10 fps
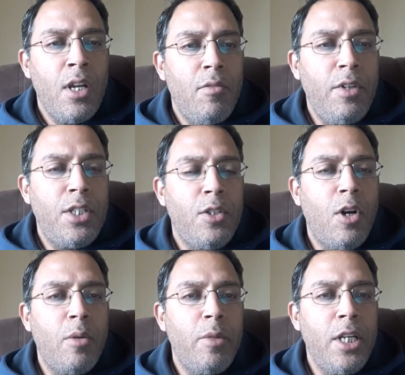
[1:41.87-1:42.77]
which
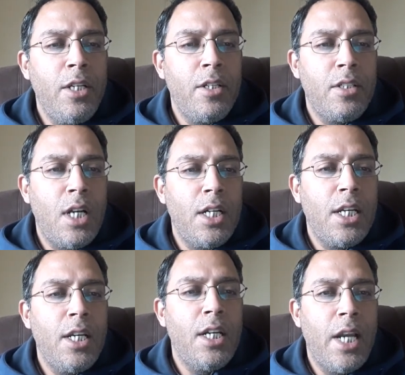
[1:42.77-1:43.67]
normally
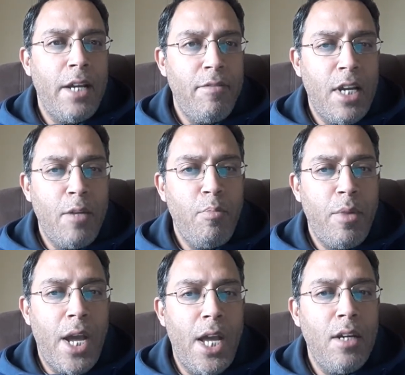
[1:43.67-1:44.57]
result in a lifetime
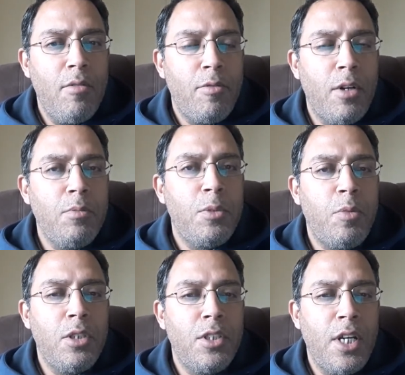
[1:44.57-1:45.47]
ban from
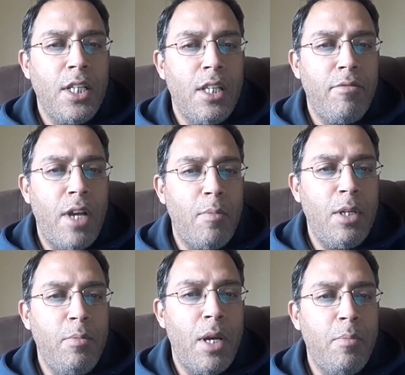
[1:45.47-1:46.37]
sponsoring the
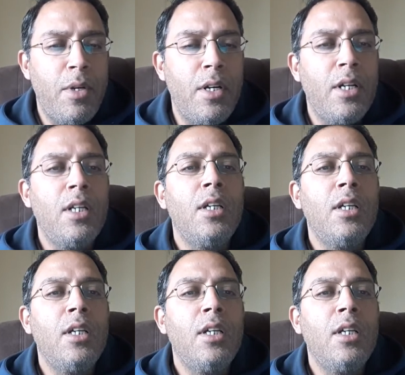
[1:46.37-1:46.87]
family member